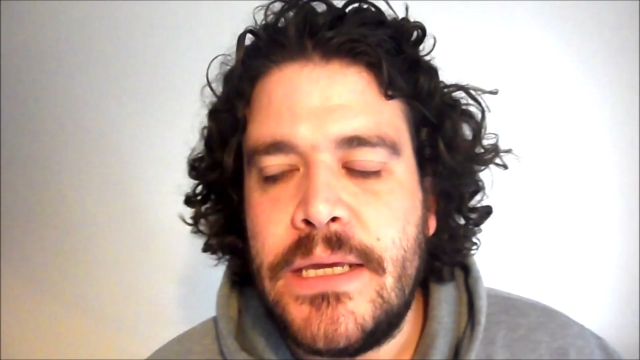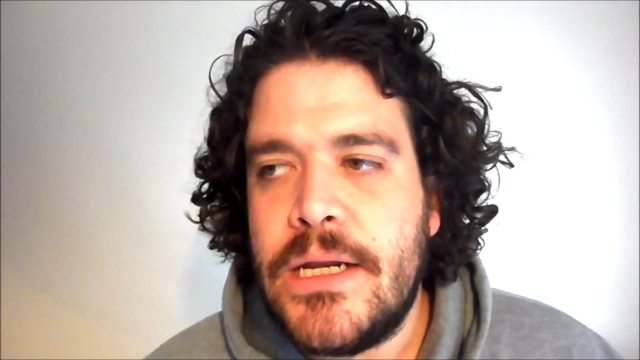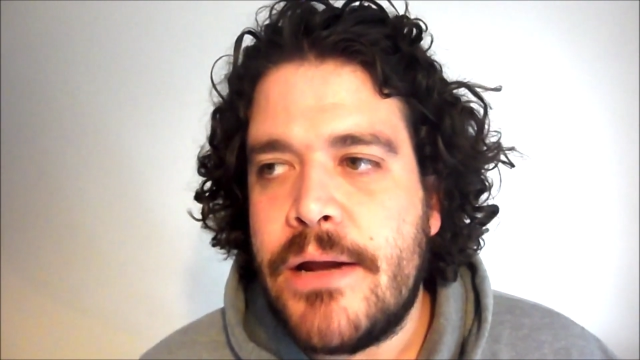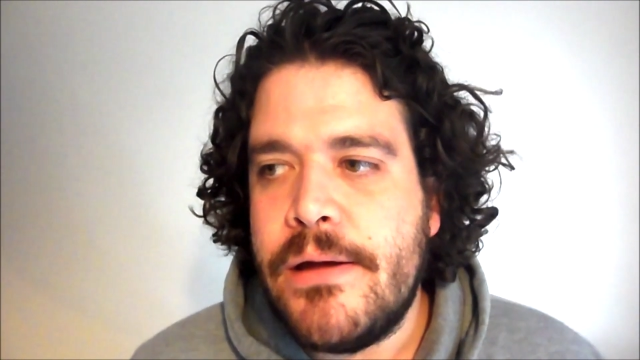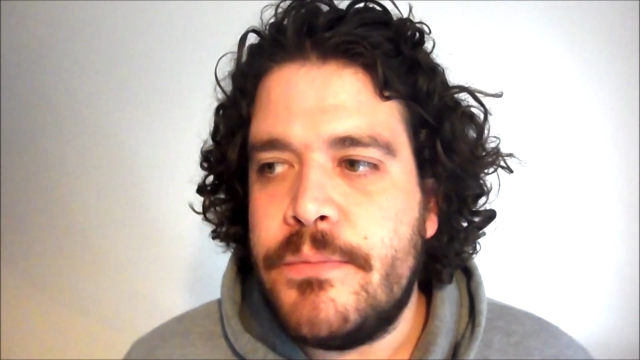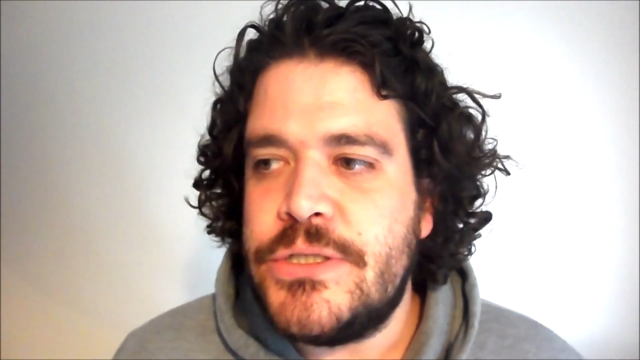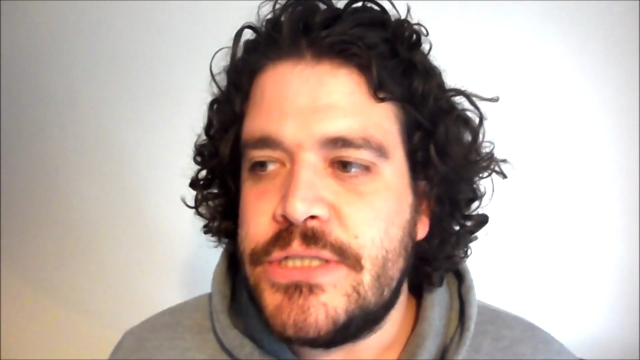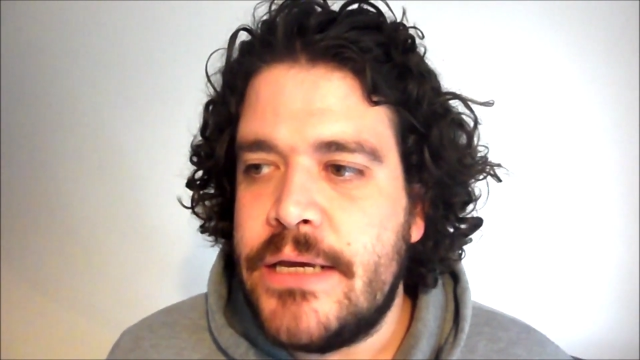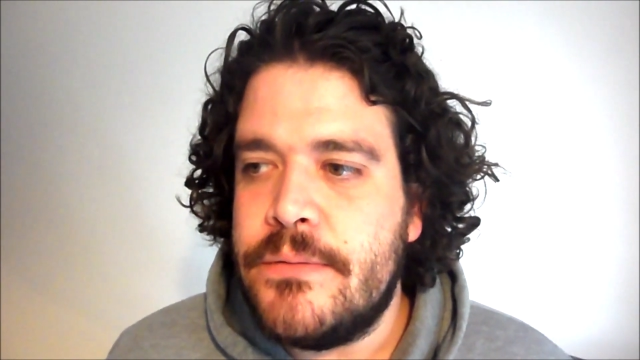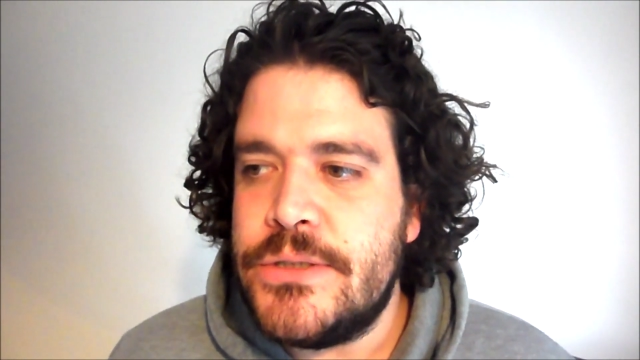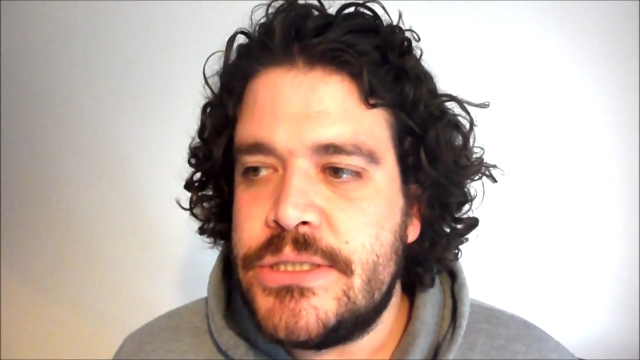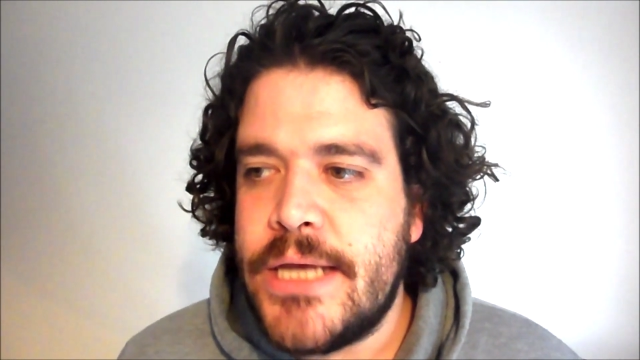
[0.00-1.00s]
You know, it was,
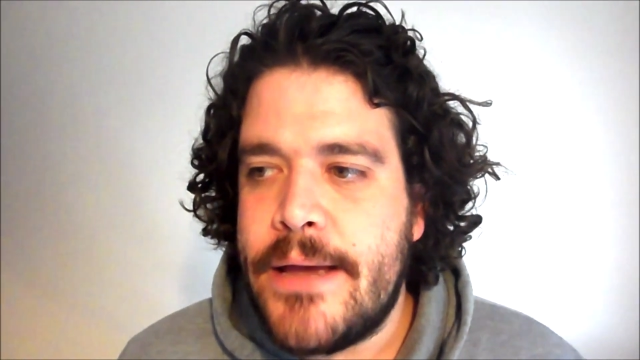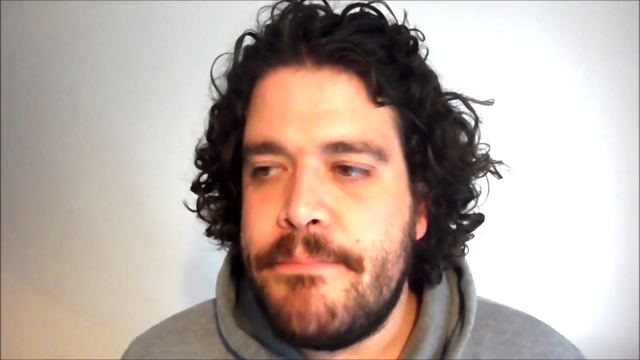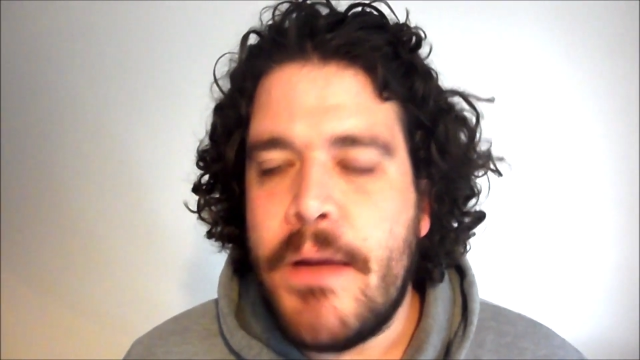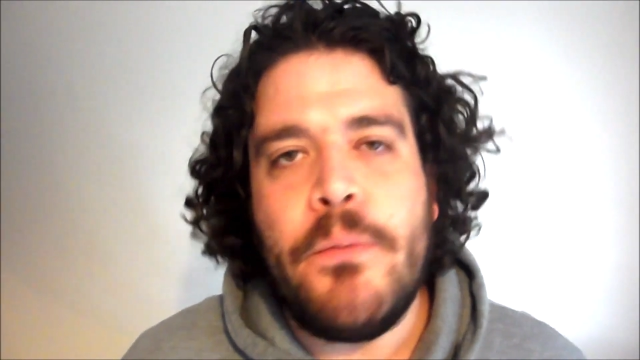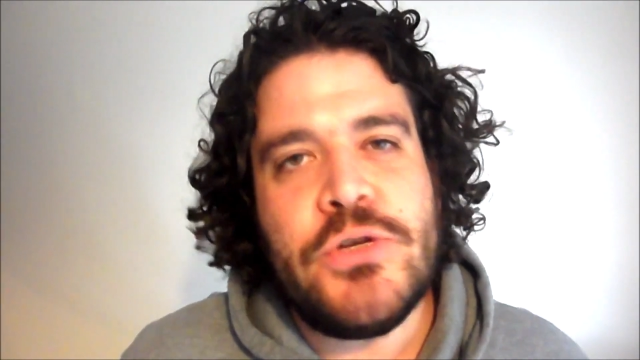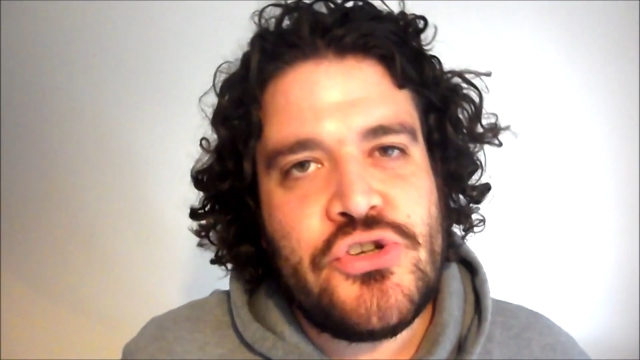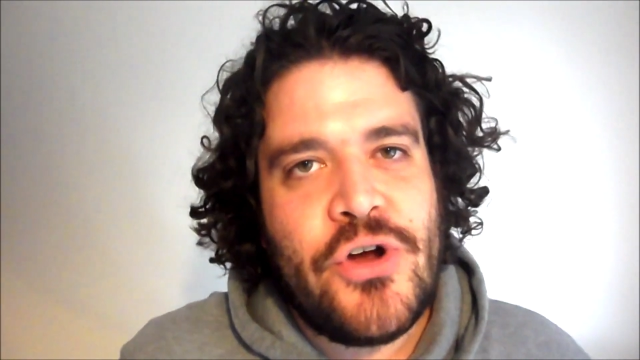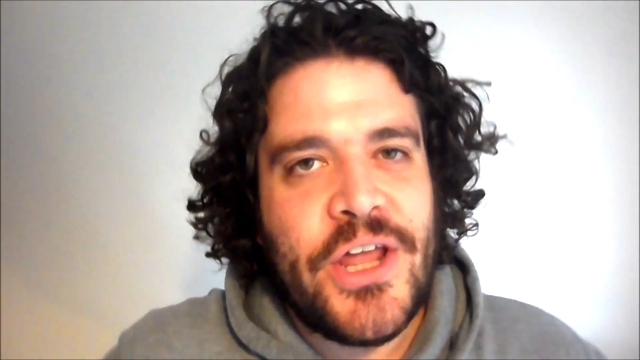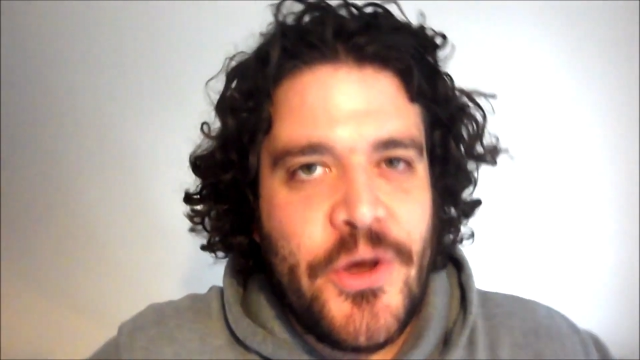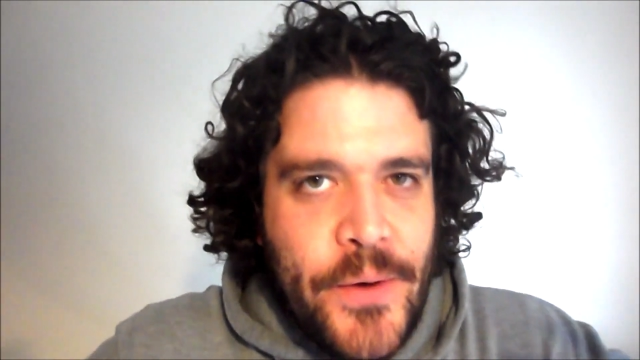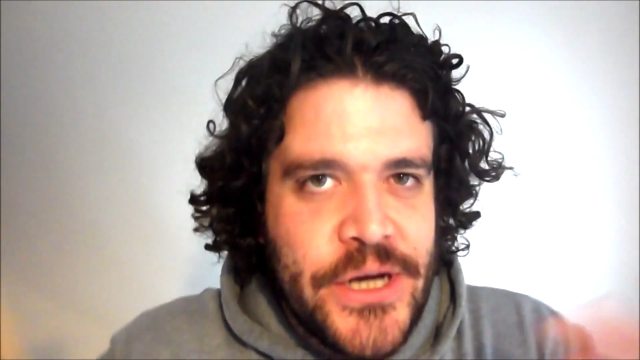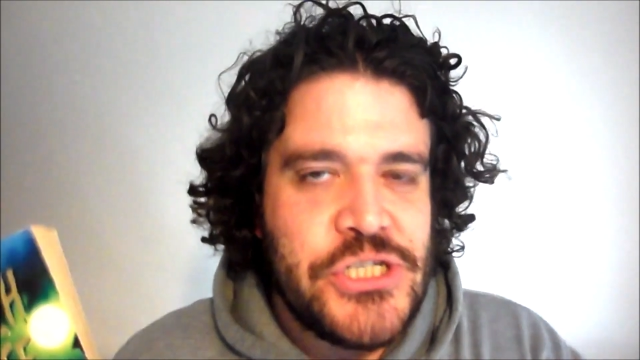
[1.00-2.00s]
it was. Um, I was trying
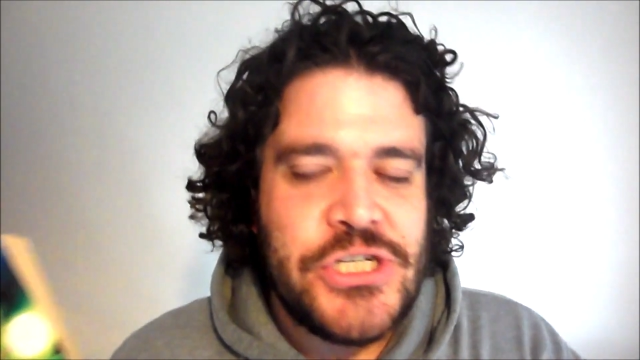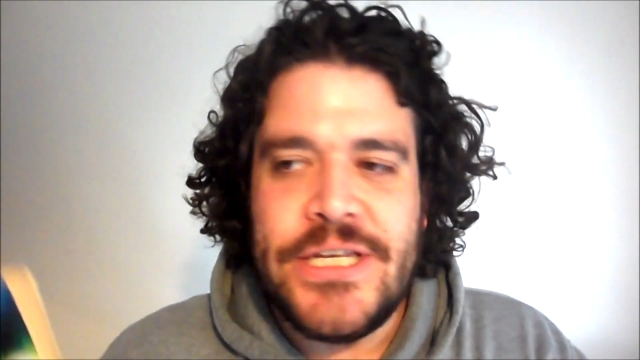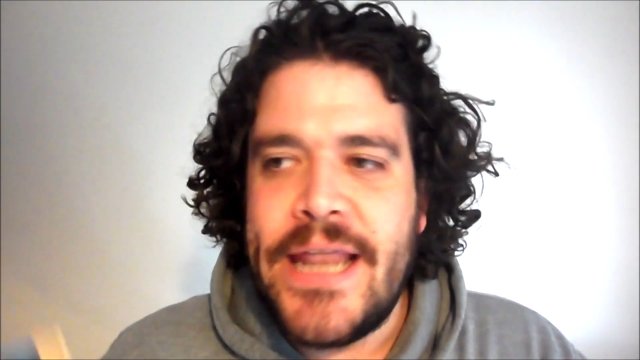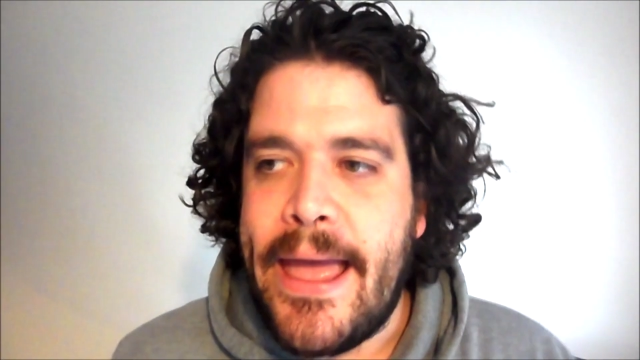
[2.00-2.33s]
to question